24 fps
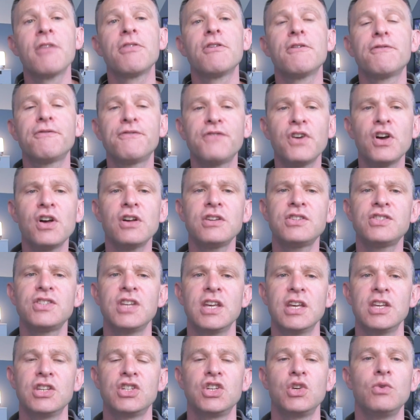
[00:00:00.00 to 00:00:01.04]
The first
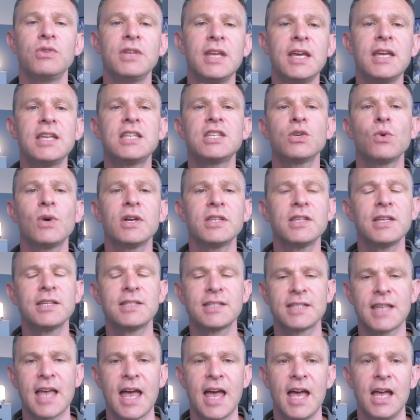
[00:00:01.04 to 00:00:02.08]
is you need to
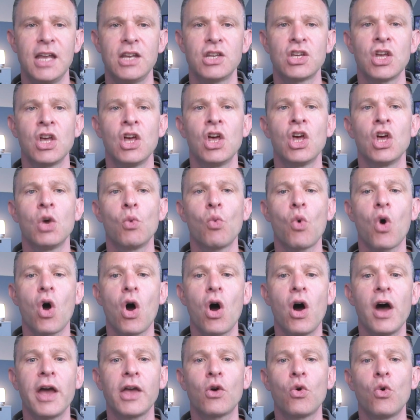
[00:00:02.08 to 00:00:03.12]
understand what
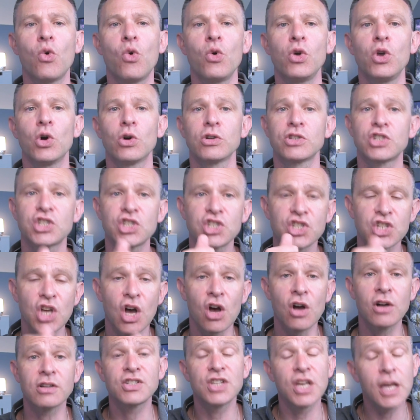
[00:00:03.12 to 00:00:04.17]
I call your
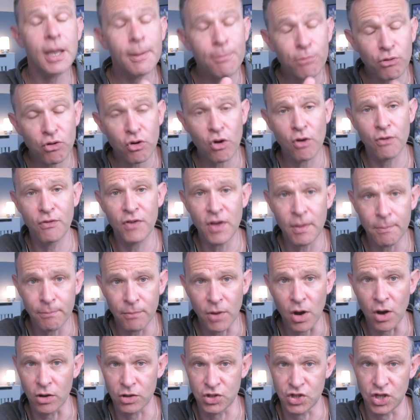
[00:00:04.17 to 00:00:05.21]
starting profit
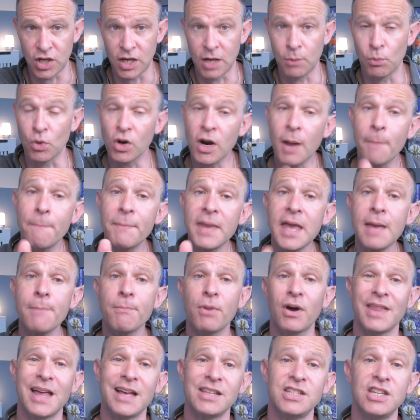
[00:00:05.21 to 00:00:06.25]
margin. And what I mean
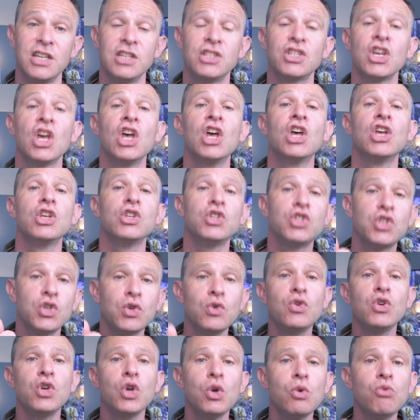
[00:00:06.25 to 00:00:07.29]
by that is, do you
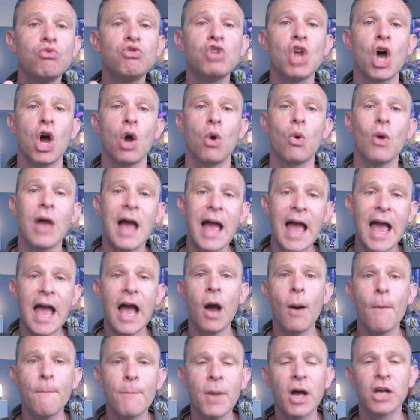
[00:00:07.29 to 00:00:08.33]
know
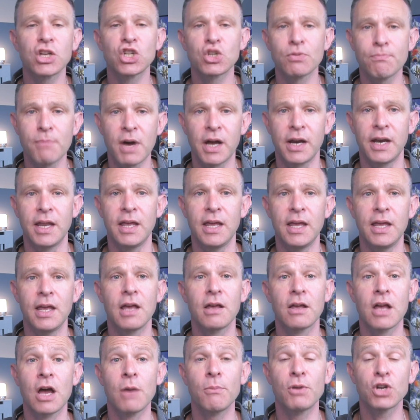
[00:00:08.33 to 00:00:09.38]
how much money,
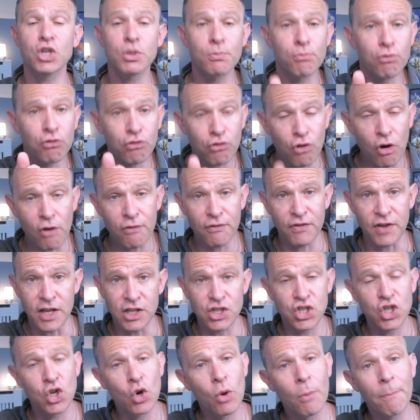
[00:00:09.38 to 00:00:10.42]
how much
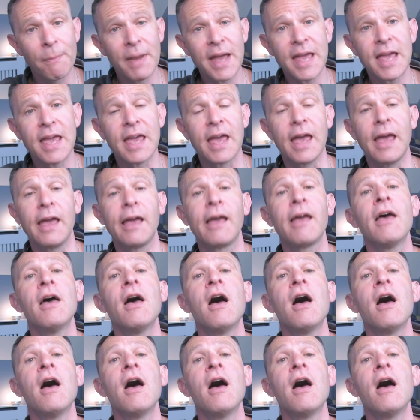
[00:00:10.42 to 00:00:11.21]
profit you're making